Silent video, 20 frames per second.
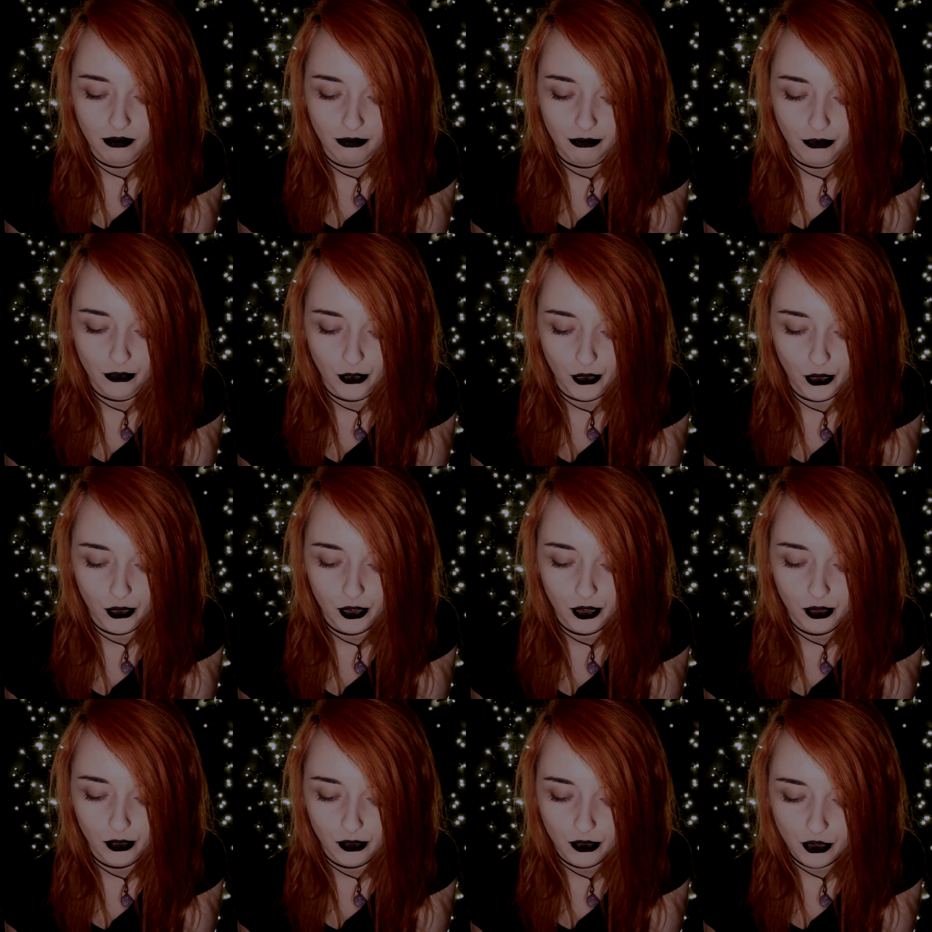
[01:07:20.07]

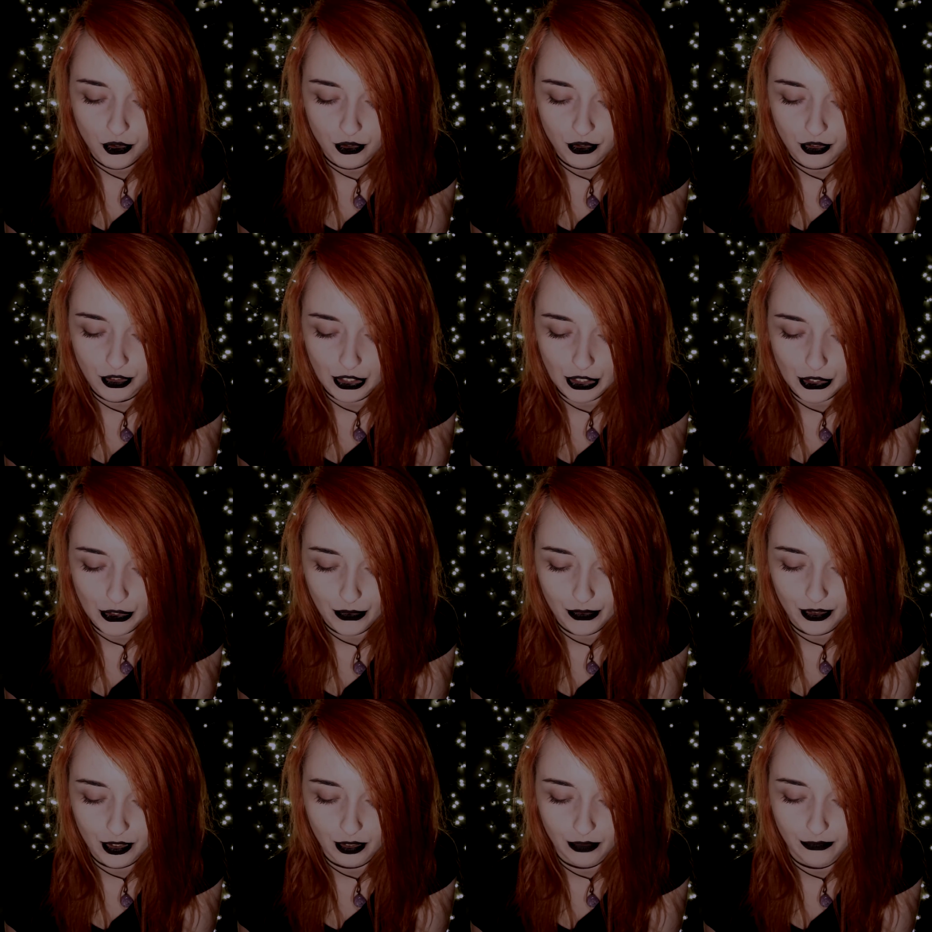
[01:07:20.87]
Virgo should
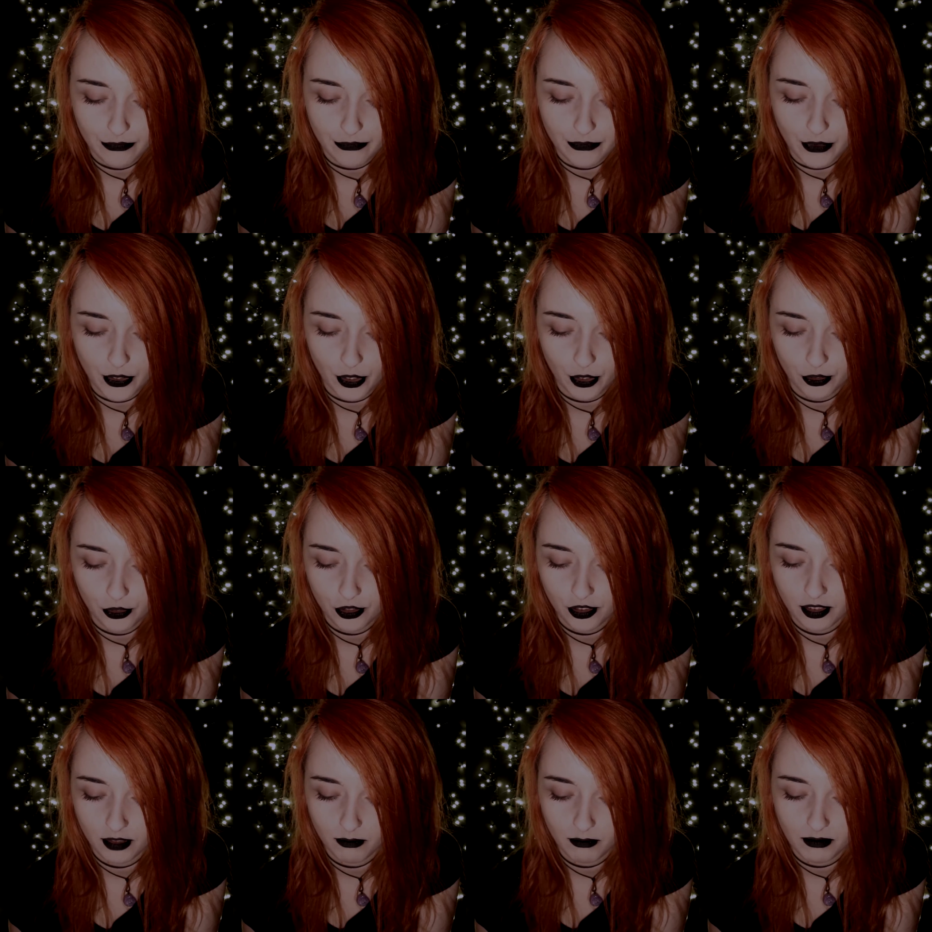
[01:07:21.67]
use her
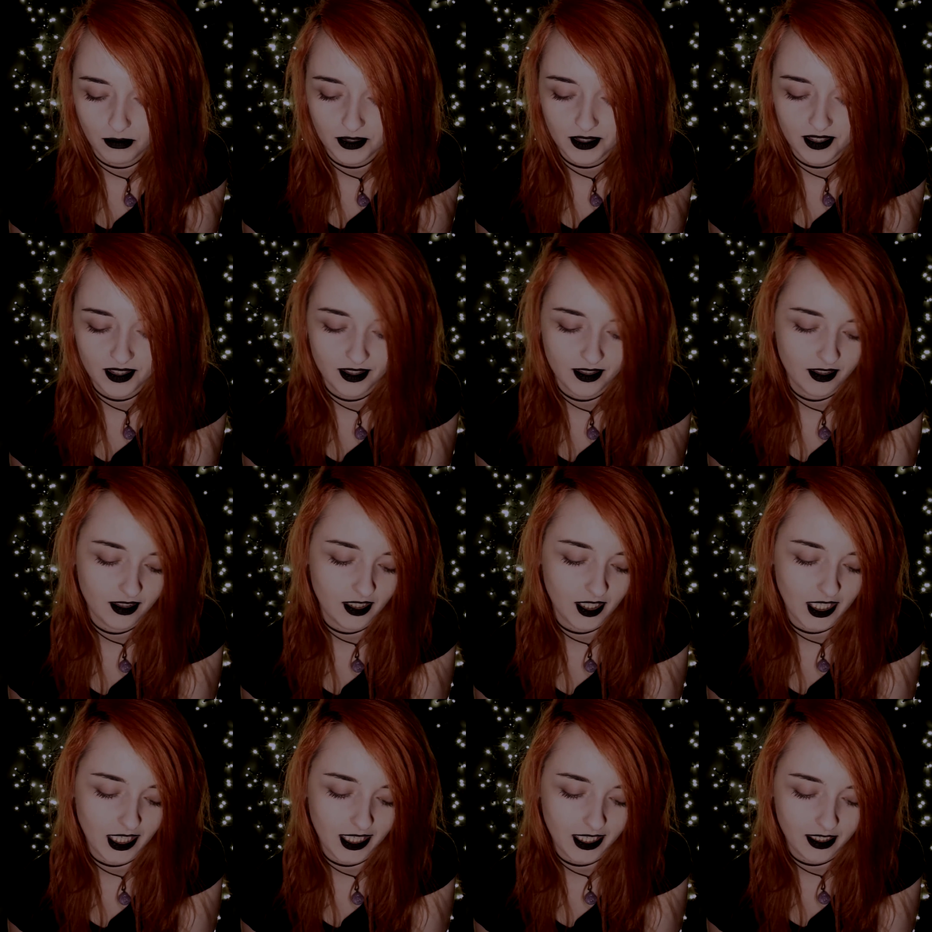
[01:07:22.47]
virgin mystique.